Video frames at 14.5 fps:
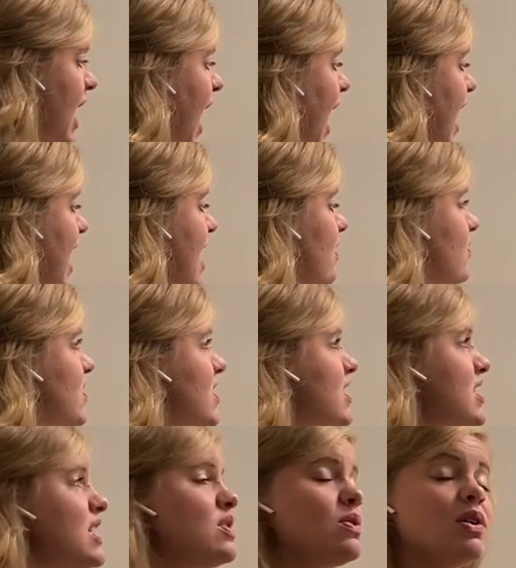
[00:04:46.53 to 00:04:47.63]
I have
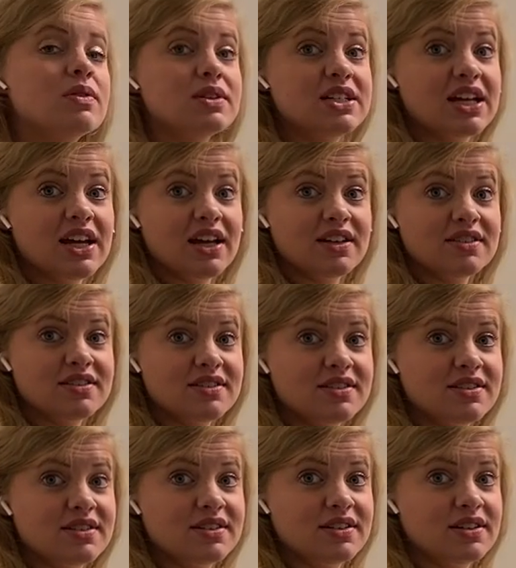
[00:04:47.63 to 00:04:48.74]
0
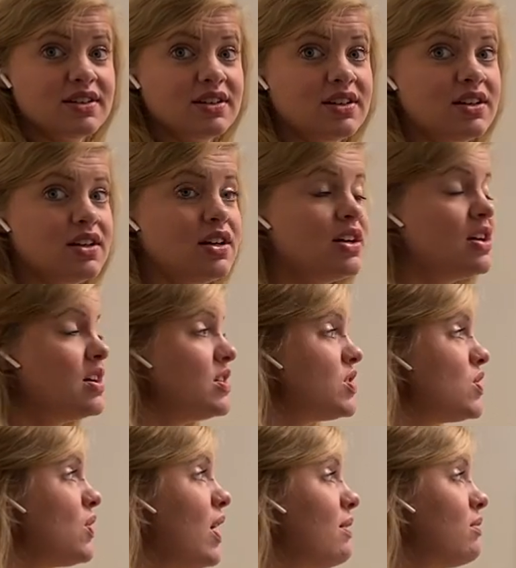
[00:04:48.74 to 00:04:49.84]
tens.
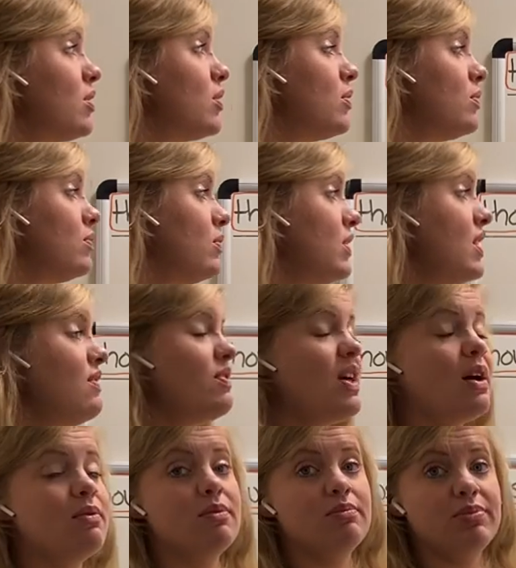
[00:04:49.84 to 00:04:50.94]
So I'm gonna leave
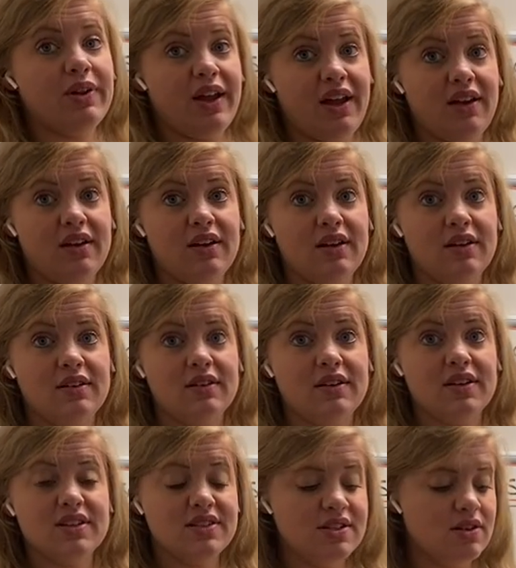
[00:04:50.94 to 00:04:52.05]
that one blank,
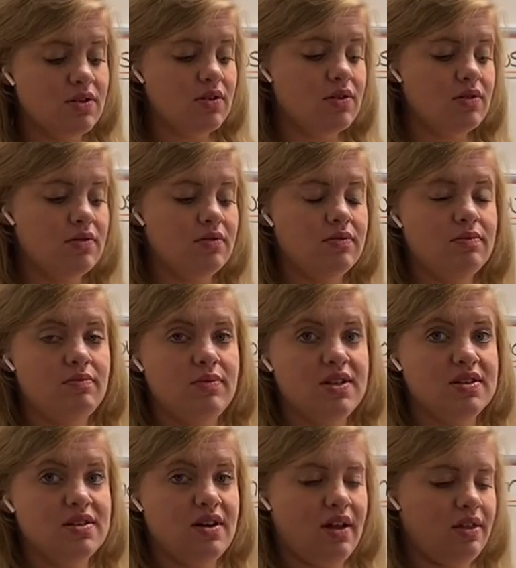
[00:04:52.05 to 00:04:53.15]
because 0
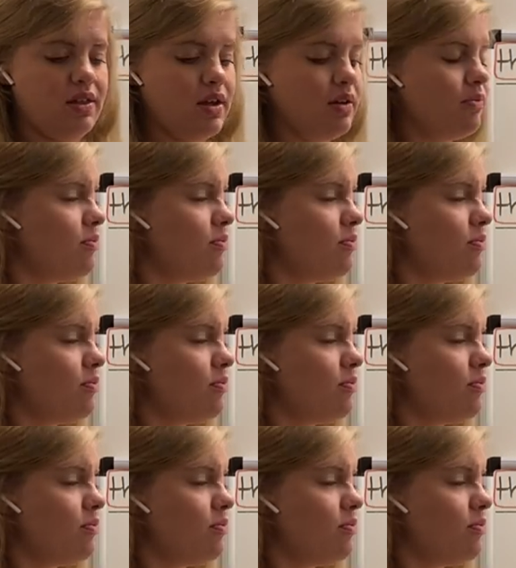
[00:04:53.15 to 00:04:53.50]
means nothing.